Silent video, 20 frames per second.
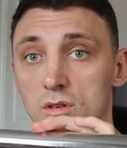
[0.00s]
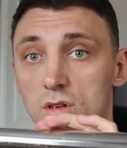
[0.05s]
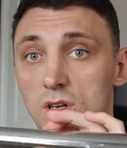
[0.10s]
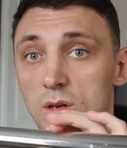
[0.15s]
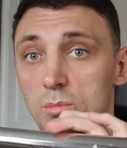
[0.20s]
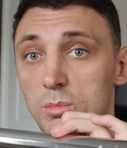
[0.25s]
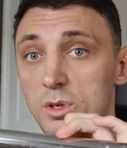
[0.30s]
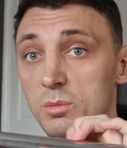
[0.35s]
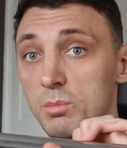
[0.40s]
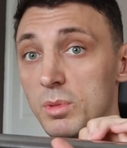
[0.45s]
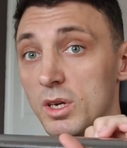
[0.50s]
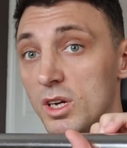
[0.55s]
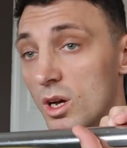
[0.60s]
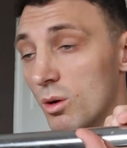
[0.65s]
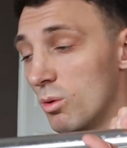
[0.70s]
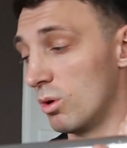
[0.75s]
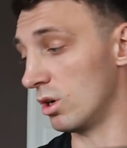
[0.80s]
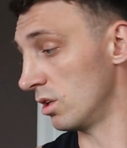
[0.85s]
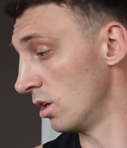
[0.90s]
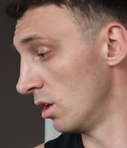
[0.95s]
a bit
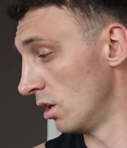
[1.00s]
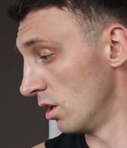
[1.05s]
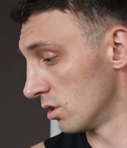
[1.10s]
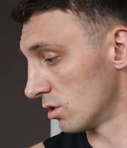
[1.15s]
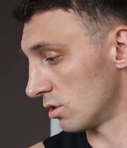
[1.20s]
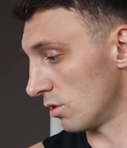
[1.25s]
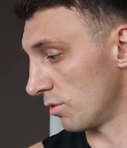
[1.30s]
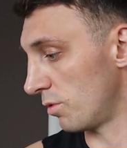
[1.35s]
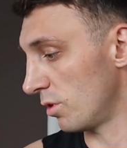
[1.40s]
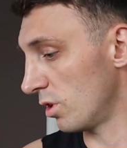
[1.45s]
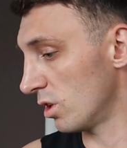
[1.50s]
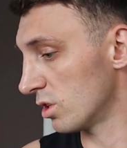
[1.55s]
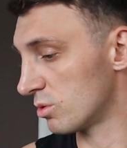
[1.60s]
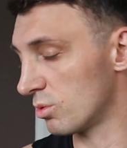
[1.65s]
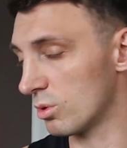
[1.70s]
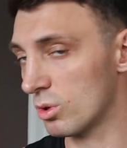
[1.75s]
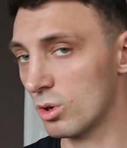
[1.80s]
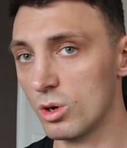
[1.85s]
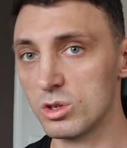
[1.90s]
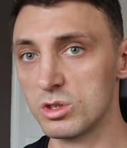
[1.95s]
bigger one. So first
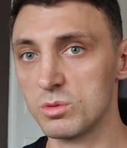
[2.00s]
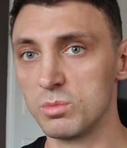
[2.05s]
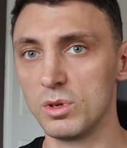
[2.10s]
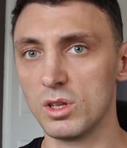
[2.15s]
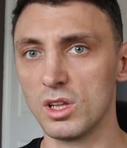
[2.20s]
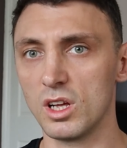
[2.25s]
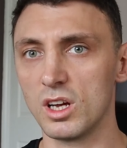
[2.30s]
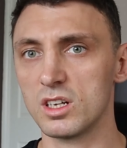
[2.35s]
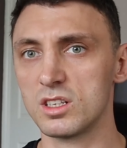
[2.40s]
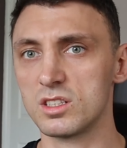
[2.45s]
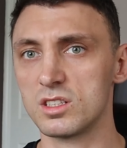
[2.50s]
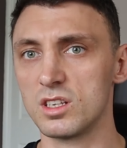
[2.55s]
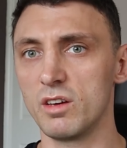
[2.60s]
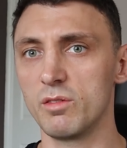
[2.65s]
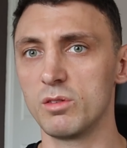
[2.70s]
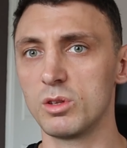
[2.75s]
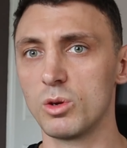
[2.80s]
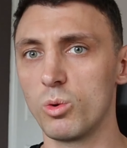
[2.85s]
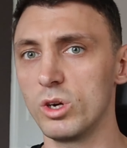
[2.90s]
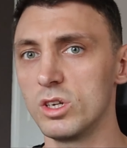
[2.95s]
one cost me like
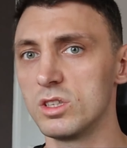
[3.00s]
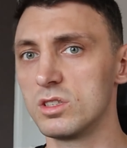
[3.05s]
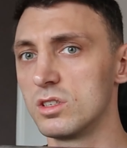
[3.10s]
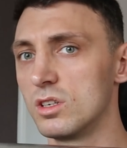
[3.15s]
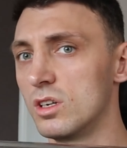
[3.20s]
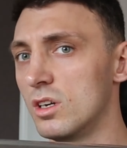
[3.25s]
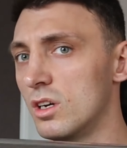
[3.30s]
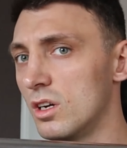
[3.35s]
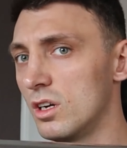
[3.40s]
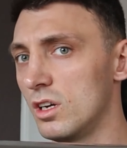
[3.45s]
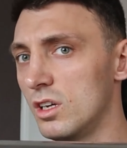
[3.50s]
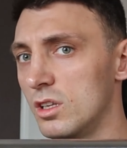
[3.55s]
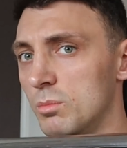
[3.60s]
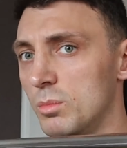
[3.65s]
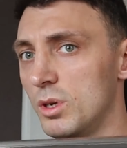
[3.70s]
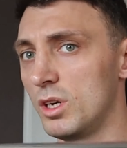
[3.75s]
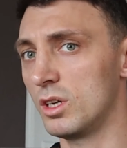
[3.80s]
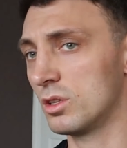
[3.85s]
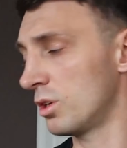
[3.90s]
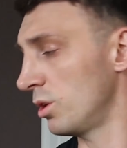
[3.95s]
7 quid in
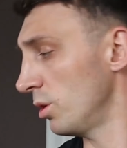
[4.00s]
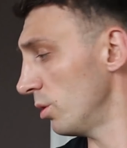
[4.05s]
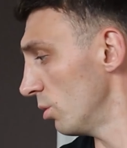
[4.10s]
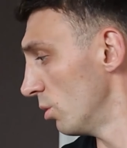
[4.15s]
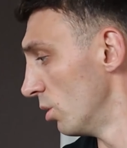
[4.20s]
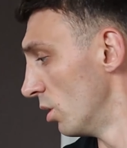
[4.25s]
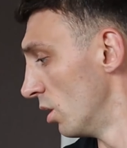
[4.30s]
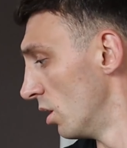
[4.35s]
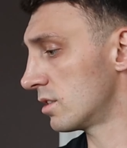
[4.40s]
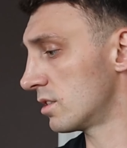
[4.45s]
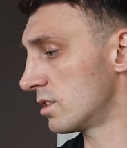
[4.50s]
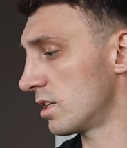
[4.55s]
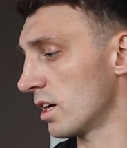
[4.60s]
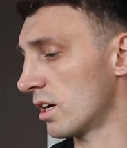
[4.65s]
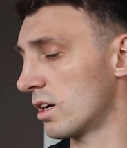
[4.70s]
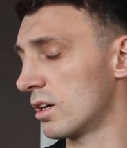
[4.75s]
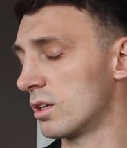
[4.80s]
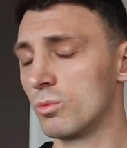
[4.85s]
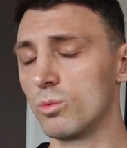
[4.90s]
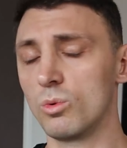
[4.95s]
B&Q,
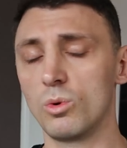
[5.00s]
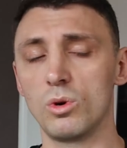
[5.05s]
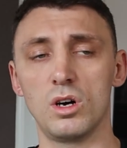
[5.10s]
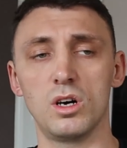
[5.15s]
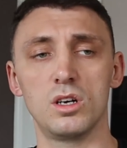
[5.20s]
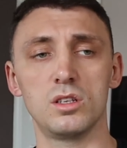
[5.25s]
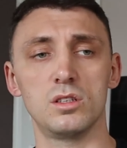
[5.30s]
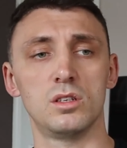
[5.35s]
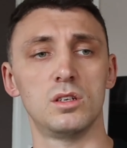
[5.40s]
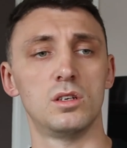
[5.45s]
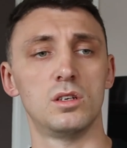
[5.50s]
second one